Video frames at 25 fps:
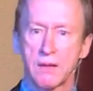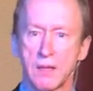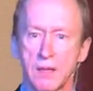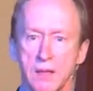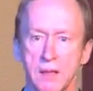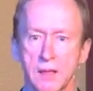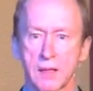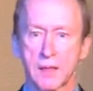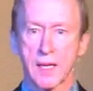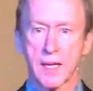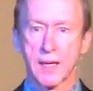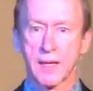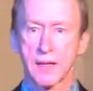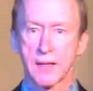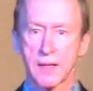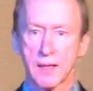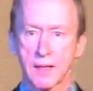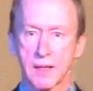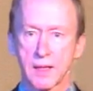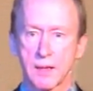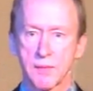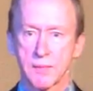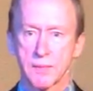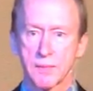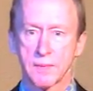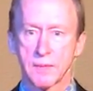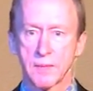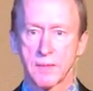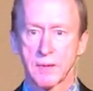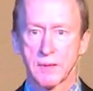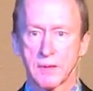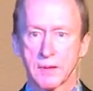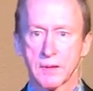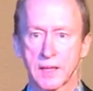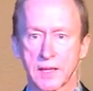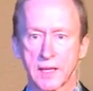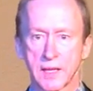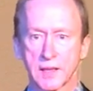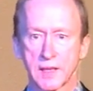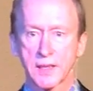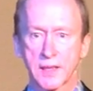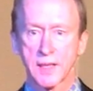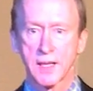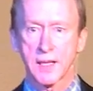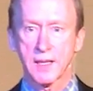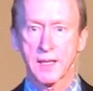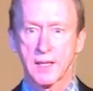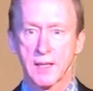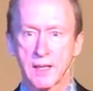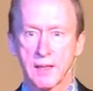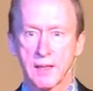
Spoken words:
set it up, da-da-da-da,